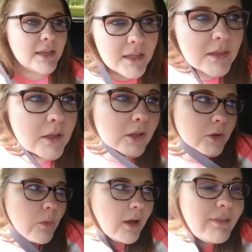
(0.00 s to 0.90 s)
they get the
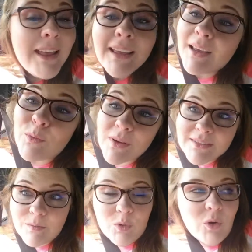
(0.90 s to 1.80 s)
glue off, it
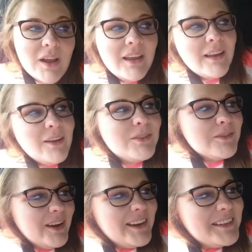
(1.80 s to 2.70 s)
was a boy. I
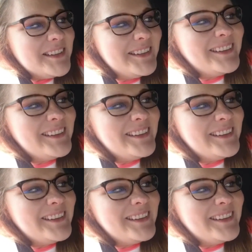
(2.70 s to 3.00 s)
was right.